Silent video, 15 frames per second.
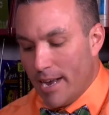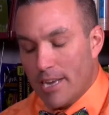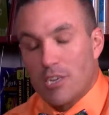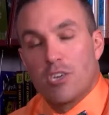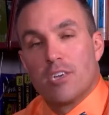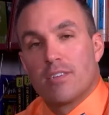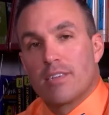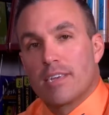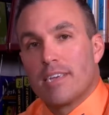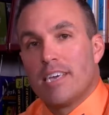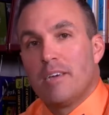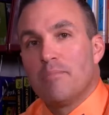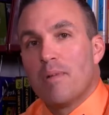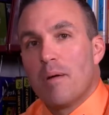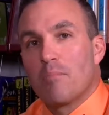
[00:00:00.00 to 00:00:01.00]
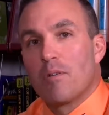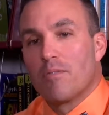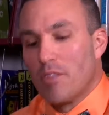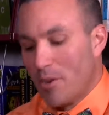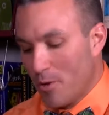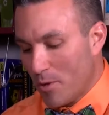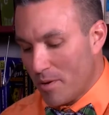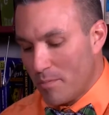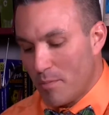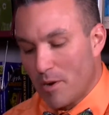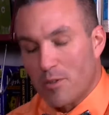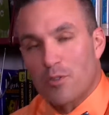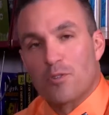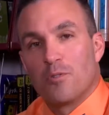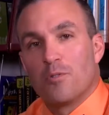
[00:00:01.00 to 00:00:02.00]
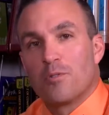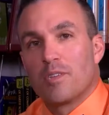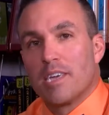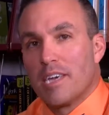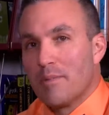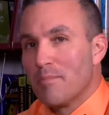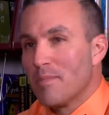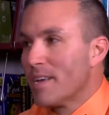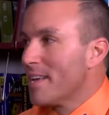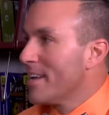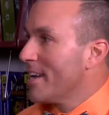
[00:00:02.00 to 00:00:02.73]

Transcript: and she is a key member of the Norton Middle School team.